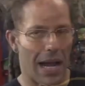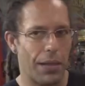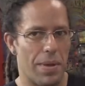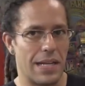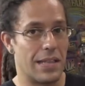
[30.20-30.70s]
my
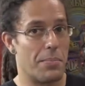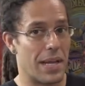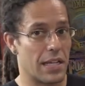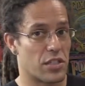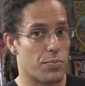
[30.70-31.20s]
opinion, the
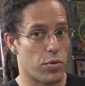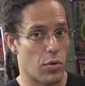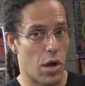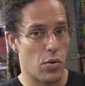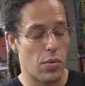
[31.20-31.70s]
biggest
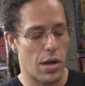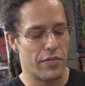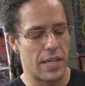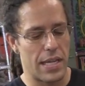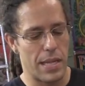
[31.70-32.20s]
pro
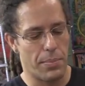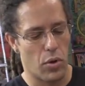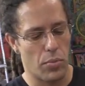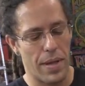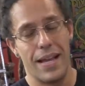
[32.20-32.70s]
of the heat
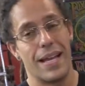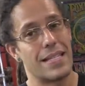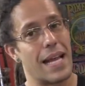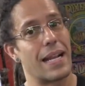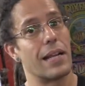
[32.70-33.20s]
bulb
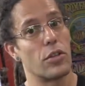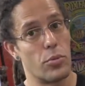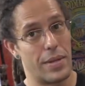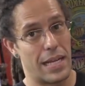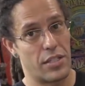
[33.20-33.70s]
is that it
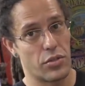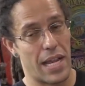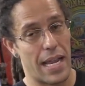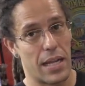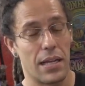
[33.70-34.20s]
illuminates your
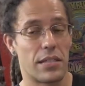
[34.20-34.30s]
tank.